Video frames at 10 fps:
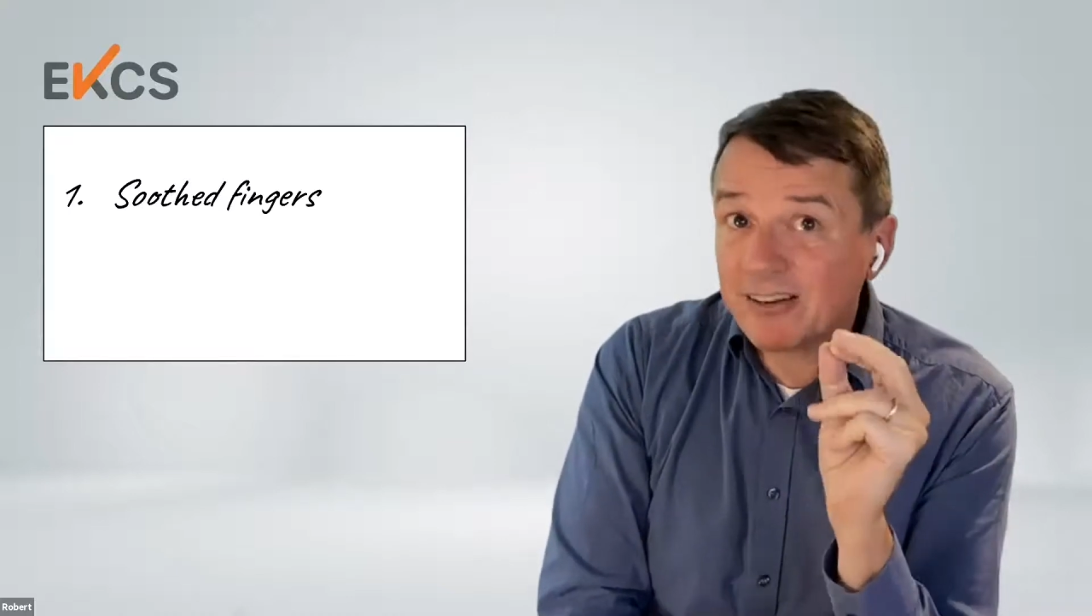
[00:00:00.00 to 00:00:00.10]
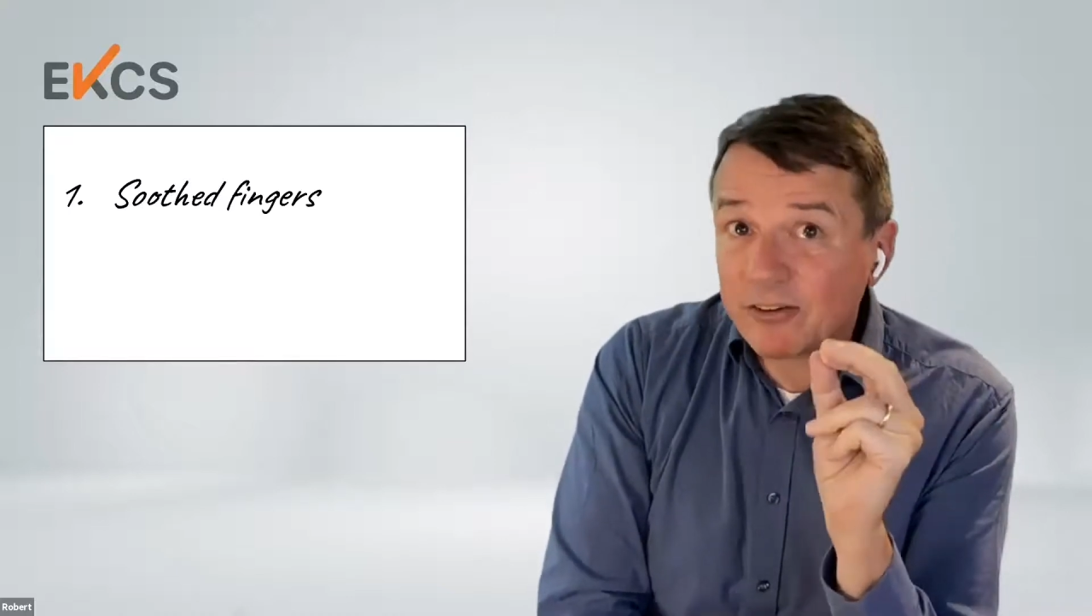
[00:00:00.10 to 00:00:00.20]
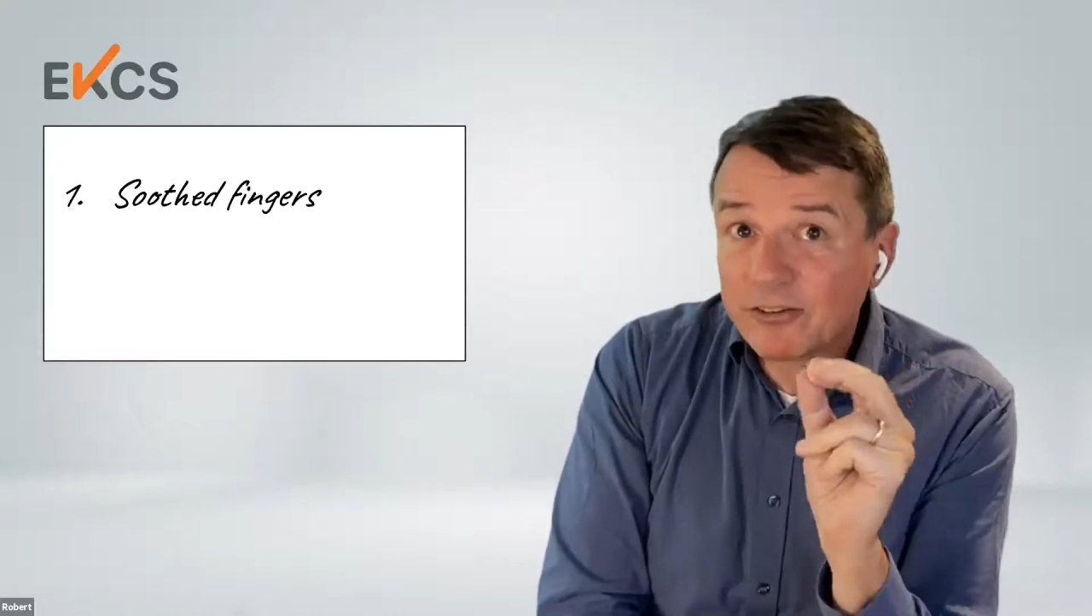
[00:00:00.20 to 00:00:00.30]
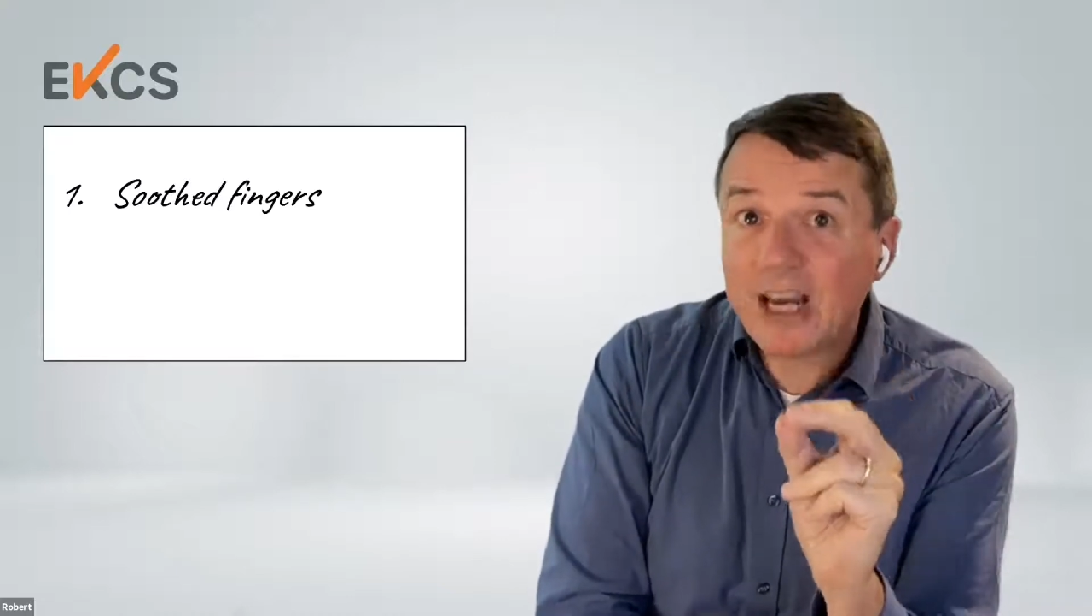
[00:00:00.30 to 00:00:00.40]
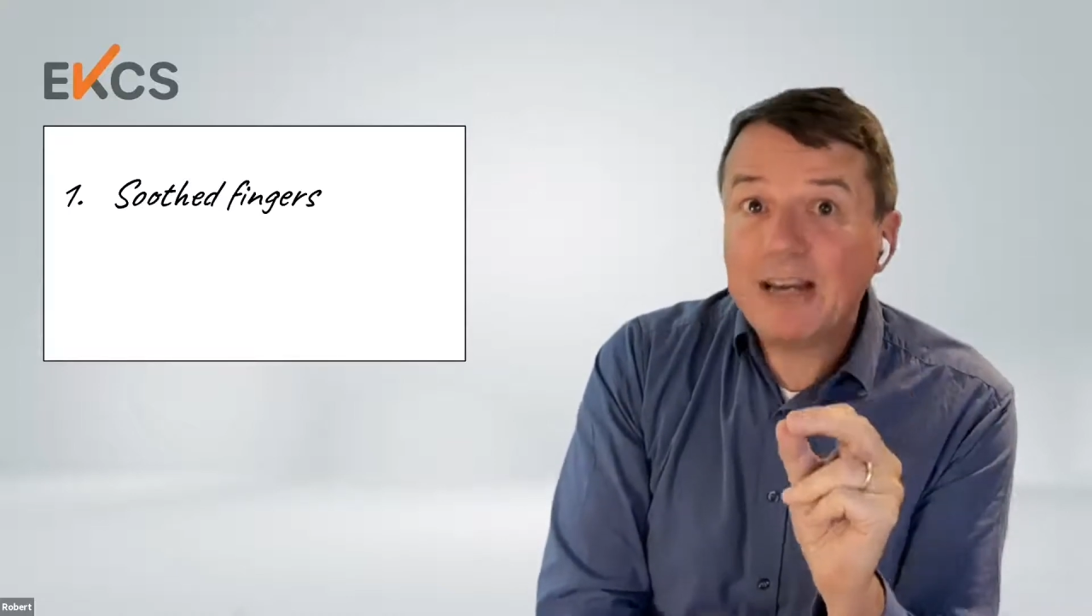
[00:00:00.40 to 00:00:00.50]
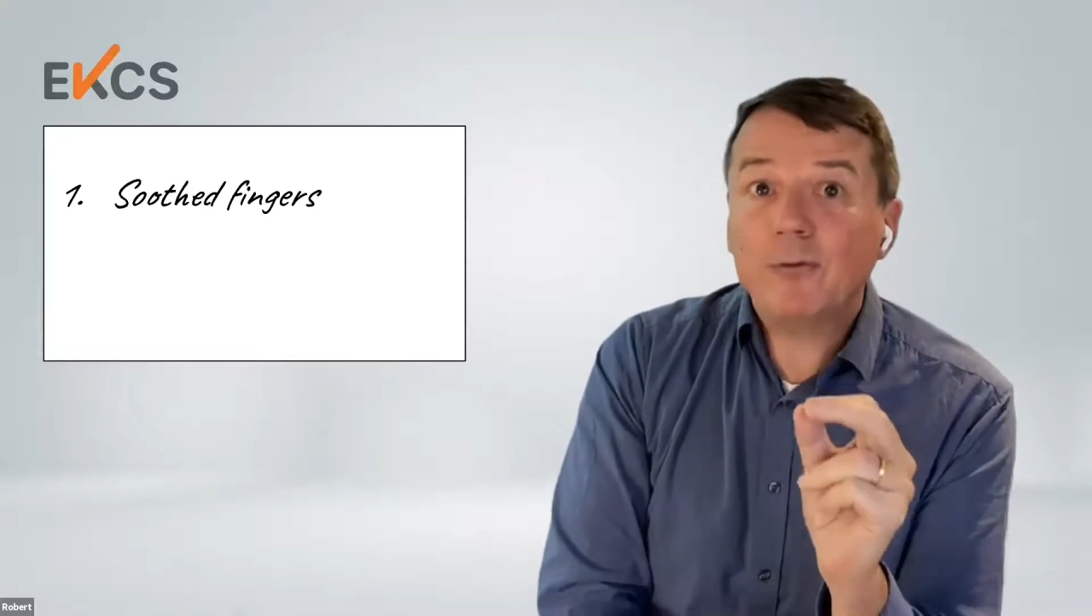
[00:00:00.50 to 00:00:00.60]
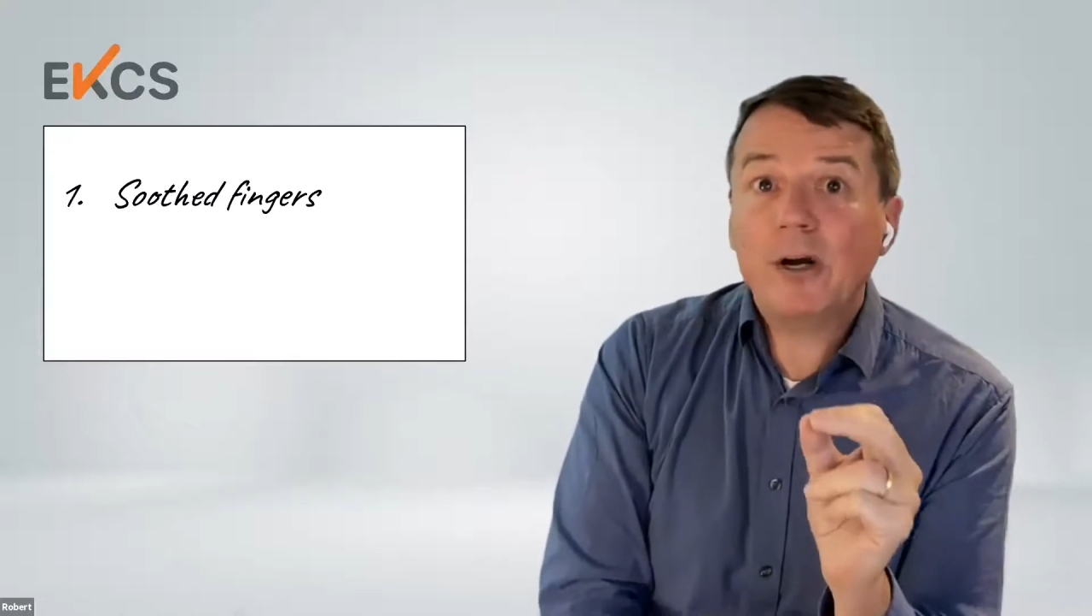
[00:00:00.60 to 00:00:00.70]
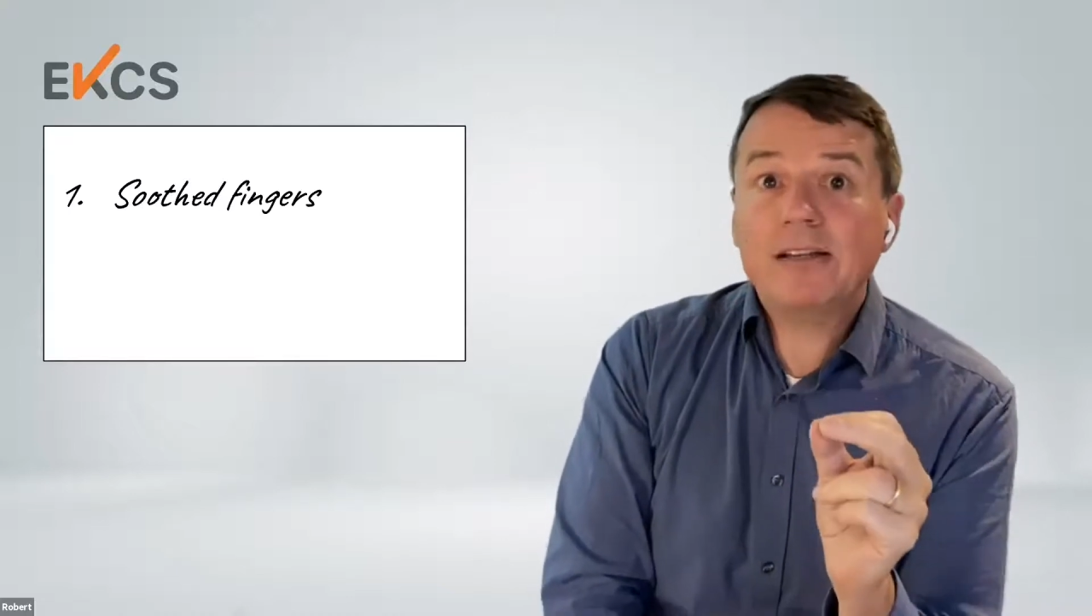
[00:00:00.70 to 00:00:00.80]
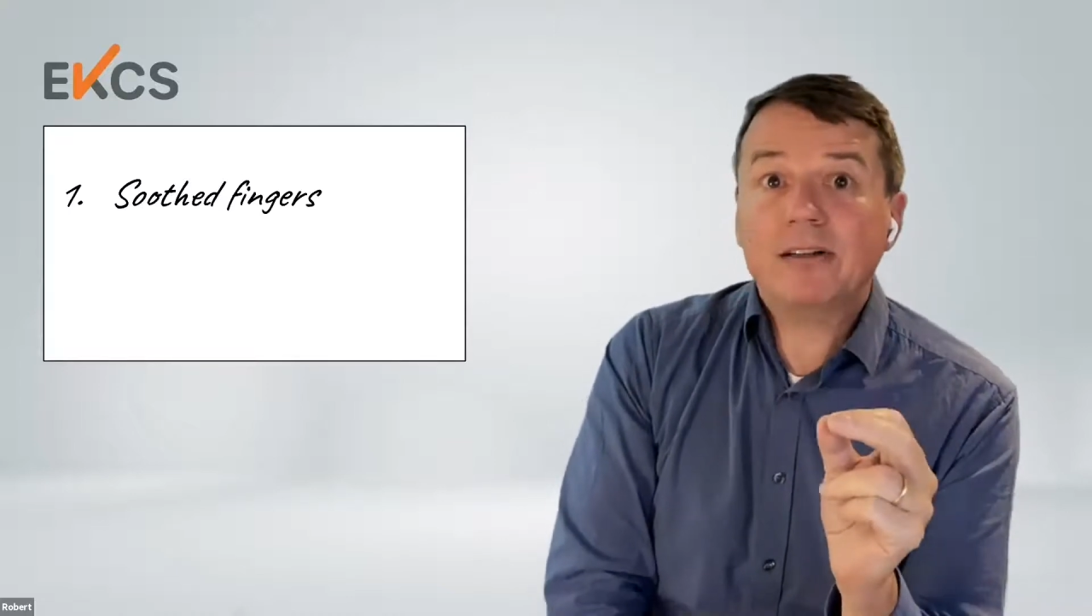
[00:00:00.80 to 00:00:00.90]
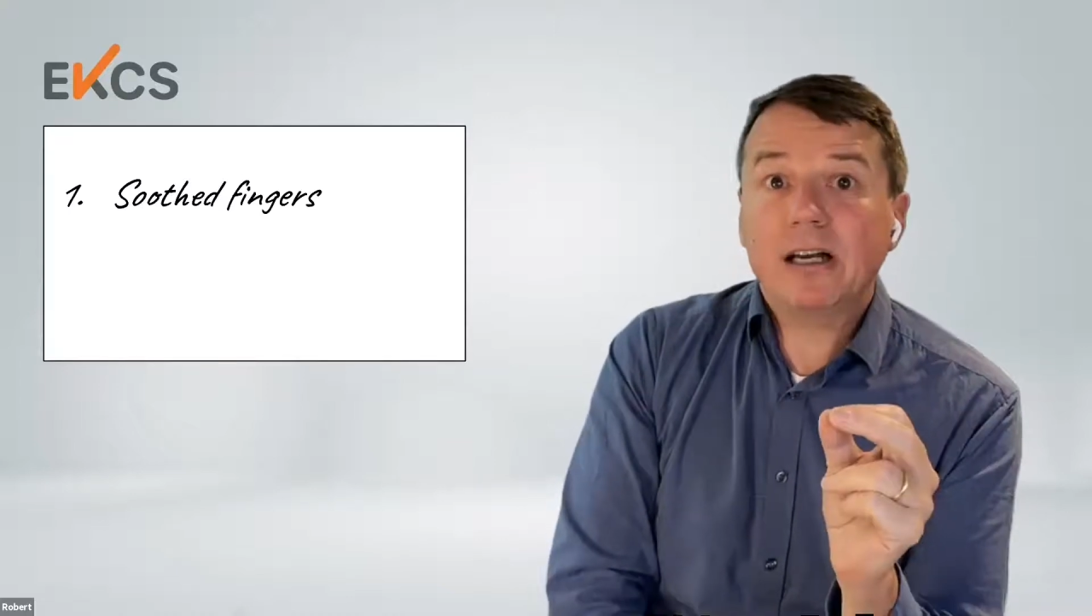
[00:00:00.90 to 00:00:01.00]
safe way
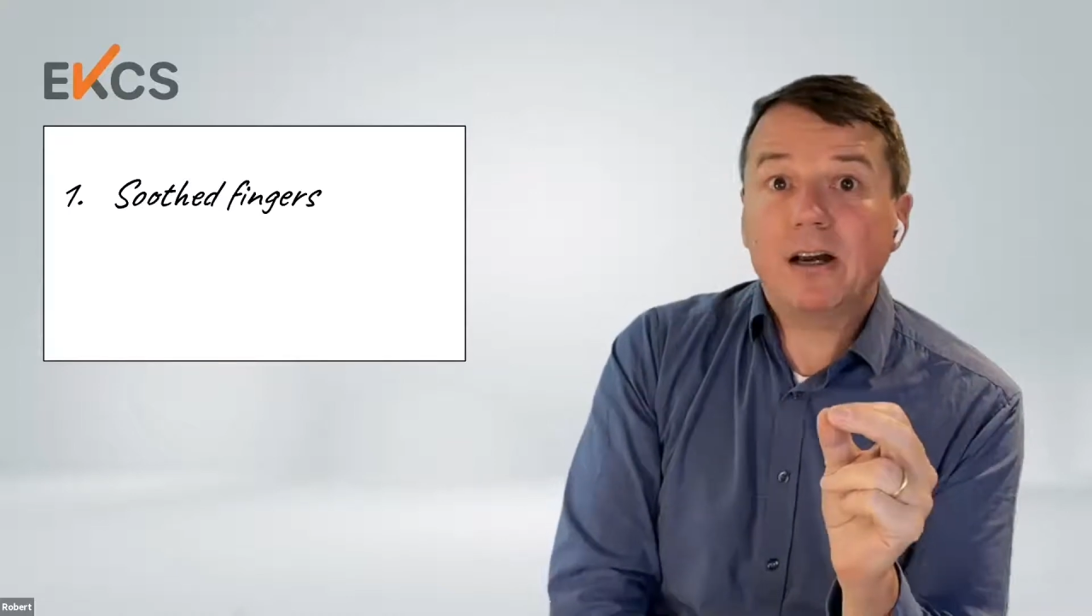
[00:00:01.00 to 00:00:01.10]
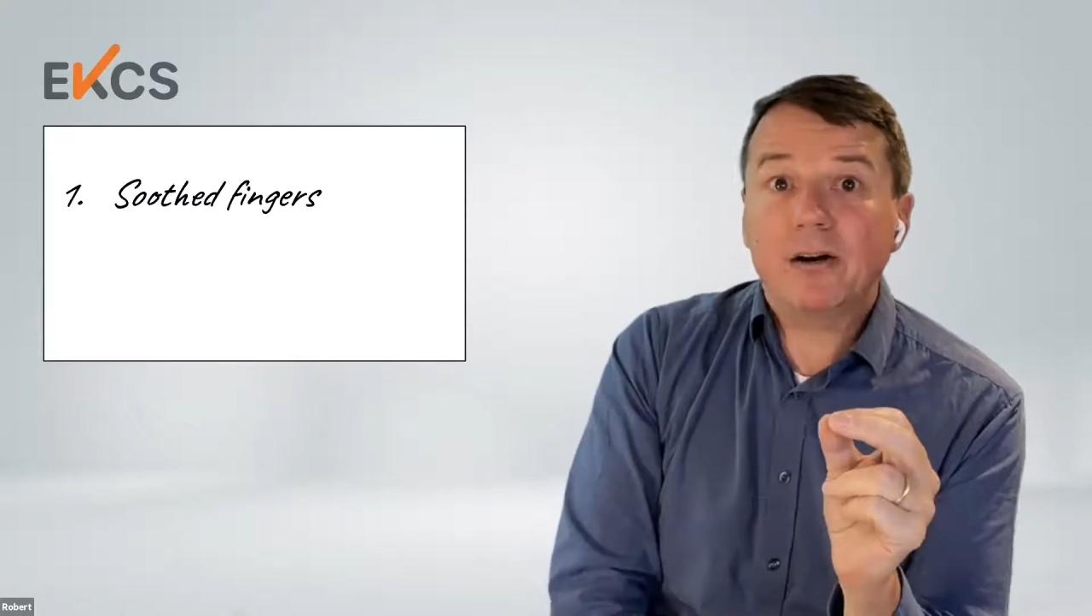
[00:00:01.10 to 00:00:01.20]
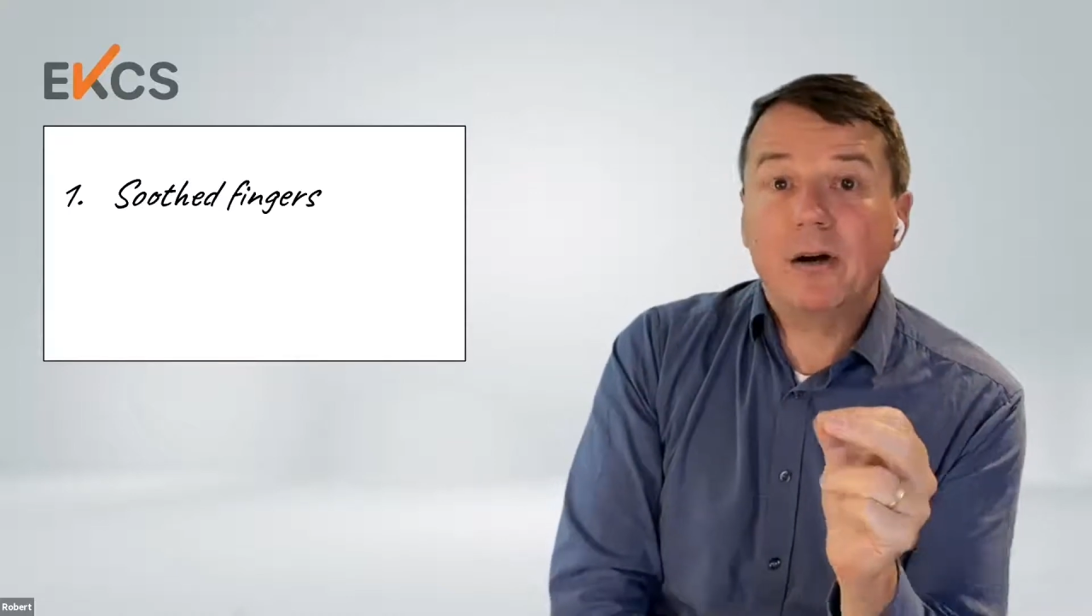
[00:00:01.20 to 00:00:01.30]
to go.